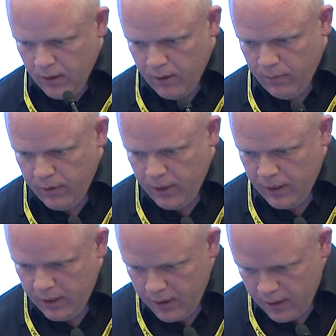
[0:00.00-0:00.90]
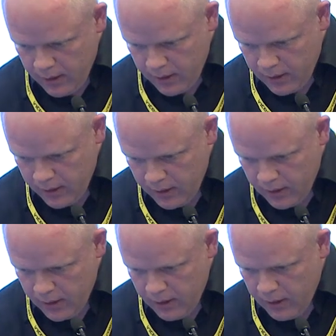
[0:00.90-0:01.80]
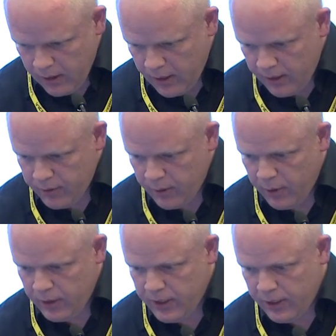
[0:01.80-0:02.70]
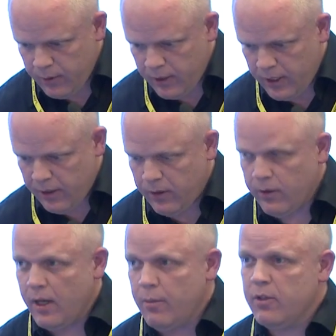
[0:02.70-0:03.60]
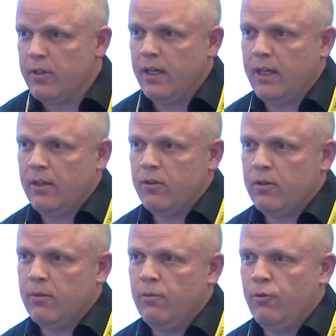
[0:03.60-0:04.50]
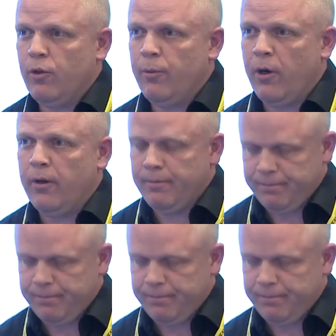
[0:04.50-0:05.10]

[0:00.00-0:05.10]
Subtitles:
hopefully here I'll have something checked with Darren on ABC accounts for tomorrow.